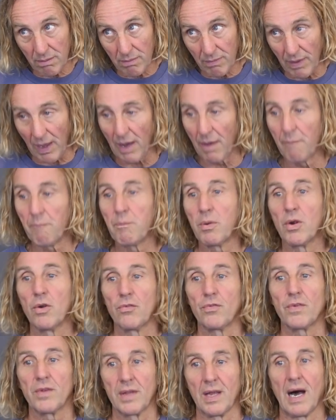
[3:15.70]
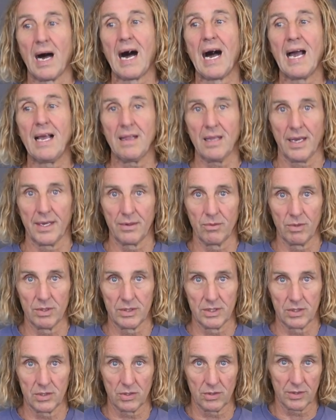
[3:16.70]
the perfect the highlight of
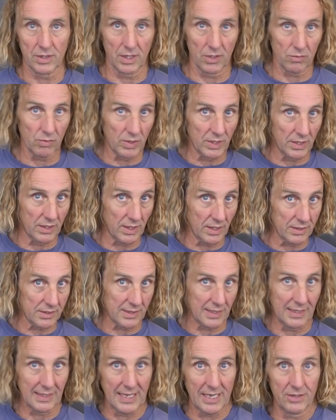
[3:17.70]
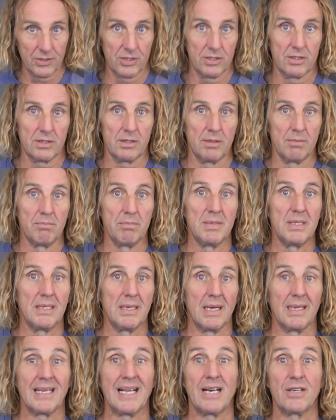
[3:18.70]
what digital does what it does it allows you
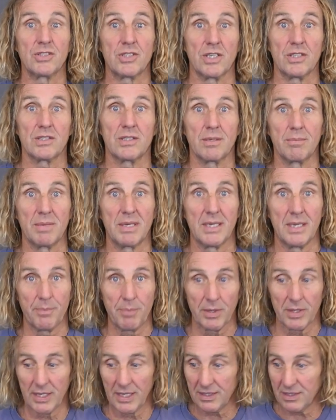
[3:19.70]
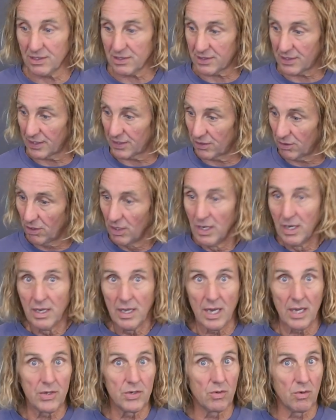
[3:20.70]
to allows us to manipulate the signal
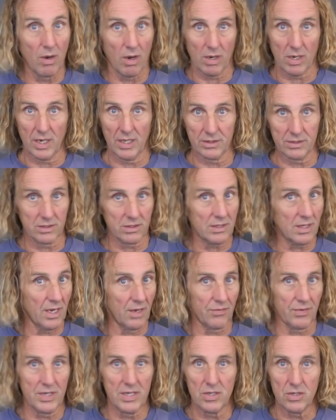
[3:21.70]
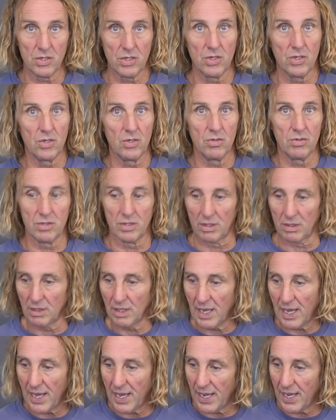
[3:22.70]
and do all kinds of stuff eq
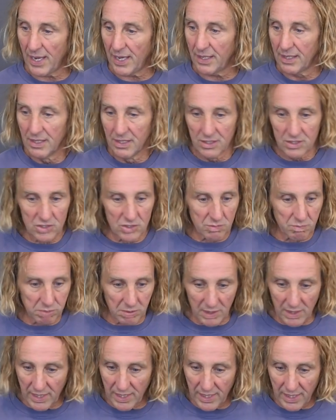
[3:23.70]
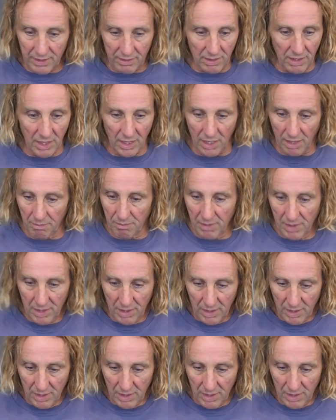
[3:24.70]
delay split um,